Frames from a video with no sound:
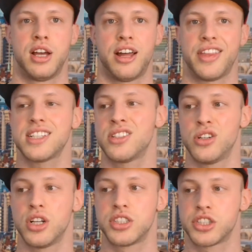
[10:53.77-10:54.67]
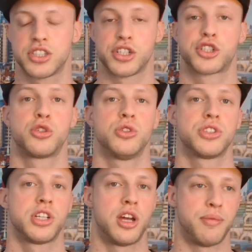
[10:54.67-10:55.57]
And that's not just a short
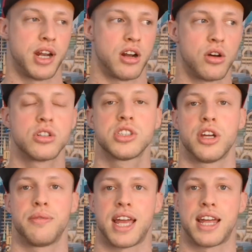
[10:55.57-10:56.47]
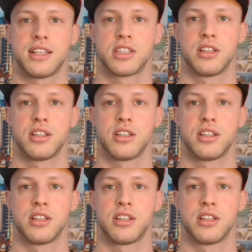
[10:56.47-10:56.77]
term and a long term gain